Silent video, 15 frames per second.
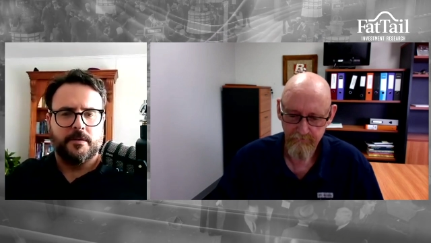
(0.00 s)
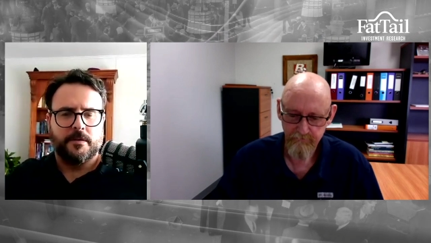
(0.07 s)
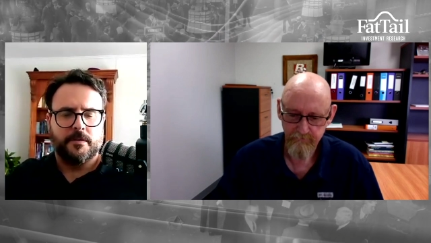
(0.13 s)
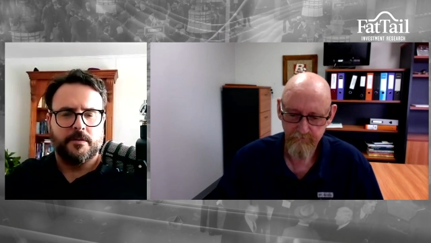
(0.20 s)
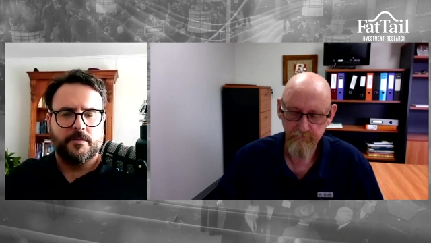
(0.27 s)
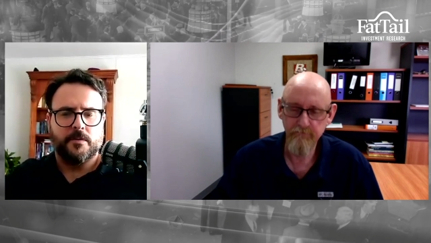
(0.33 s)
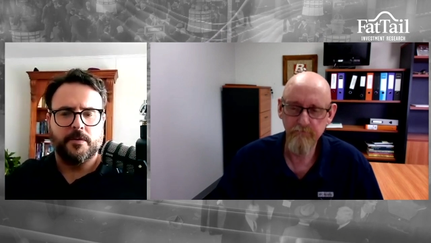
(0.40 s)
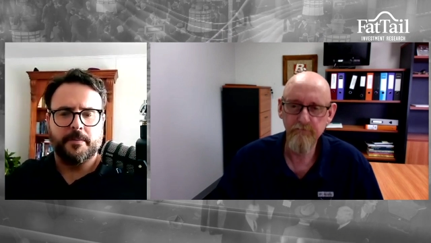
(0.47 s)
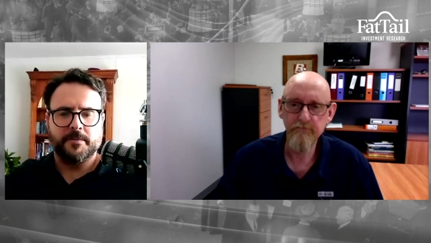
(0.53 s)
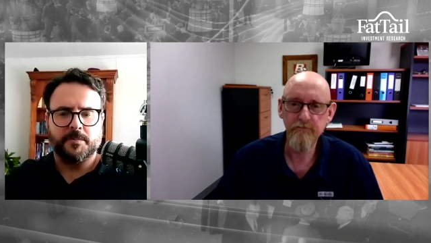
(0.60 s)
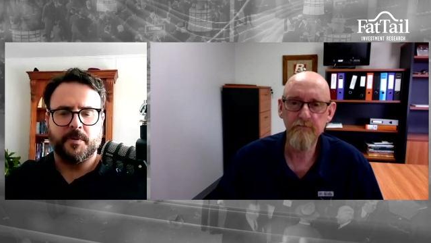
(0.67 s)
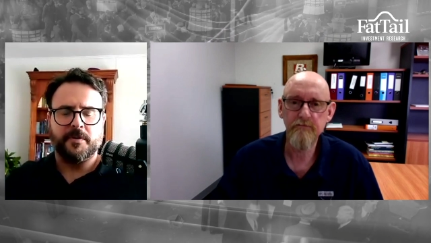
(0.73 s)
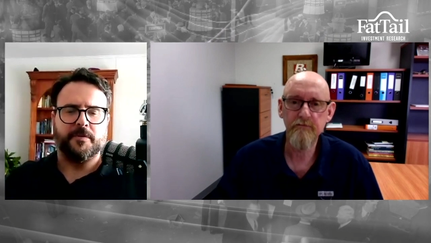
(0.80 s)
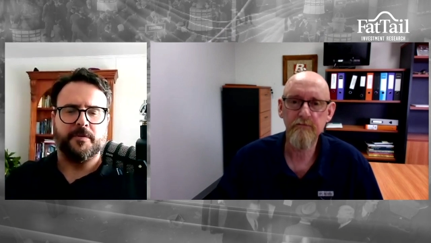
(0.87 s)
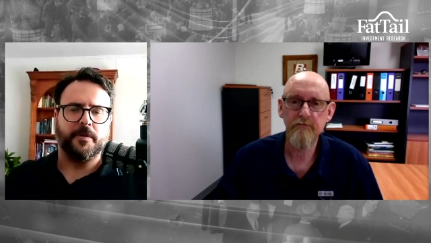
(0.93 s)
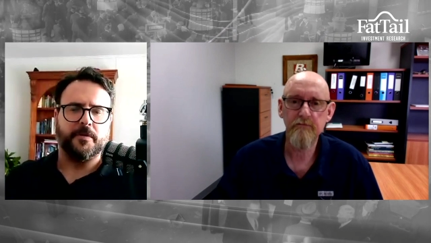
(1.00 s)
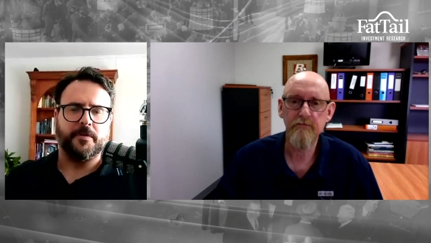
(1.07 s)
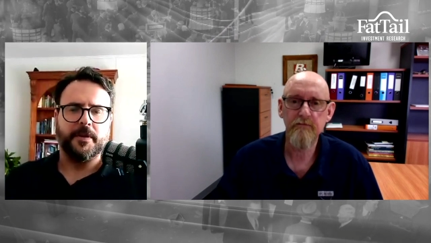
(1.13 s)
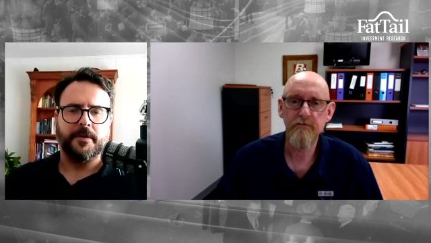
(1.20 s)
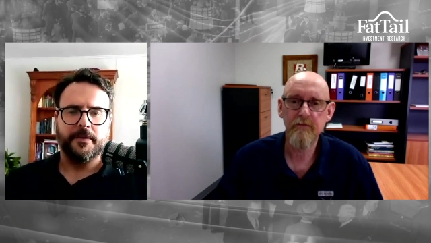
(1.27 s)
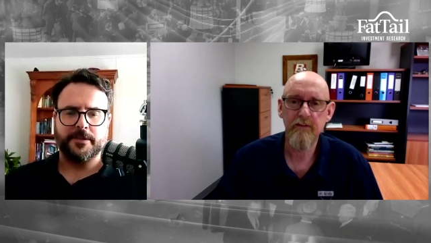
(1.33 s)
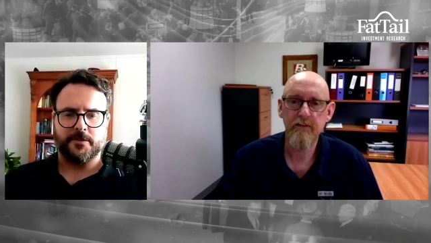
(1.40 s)
Speaker 1: Oh, that was my fault, I think.
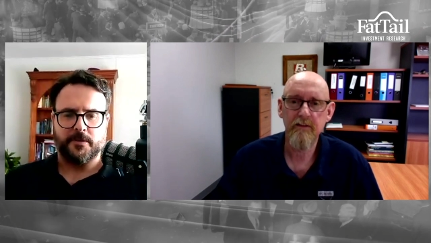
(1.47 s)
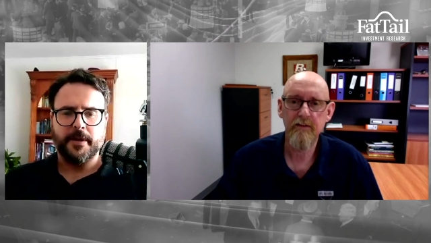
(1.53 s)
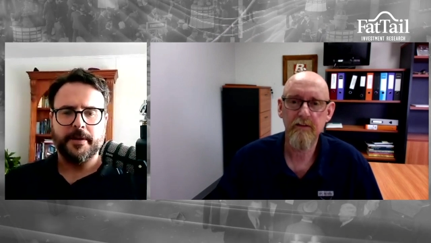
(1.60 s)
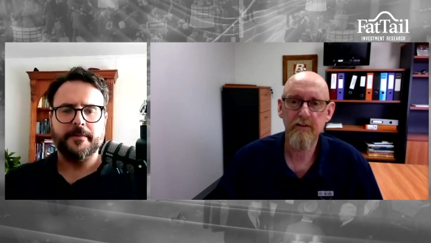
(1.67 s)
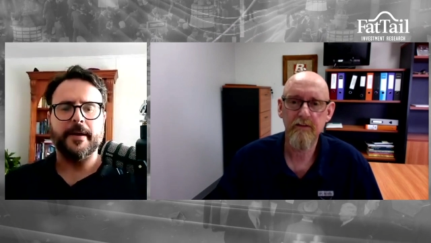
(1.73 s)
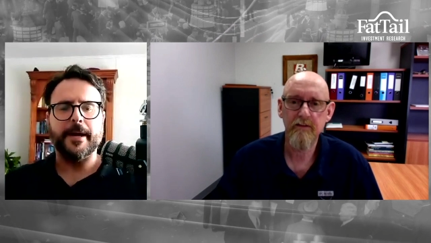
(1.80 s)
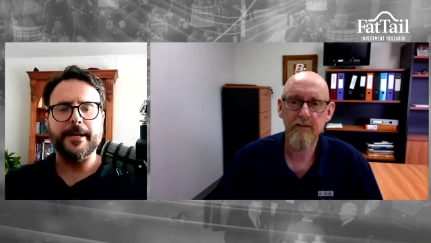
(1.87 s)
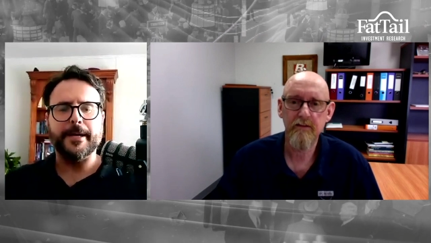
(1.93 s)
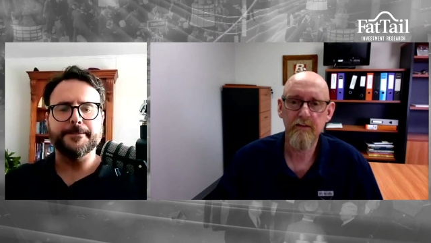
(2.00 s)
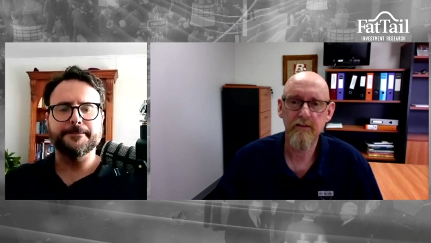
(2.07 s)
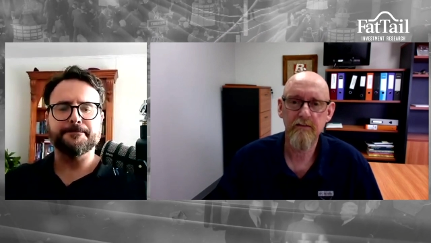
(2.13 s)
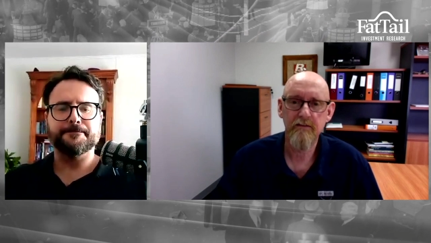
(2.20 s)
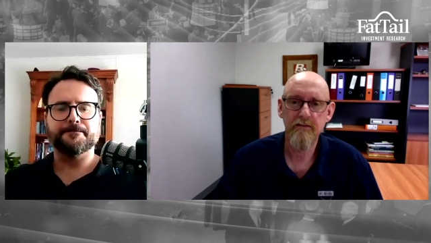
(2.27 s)
That's right. Um,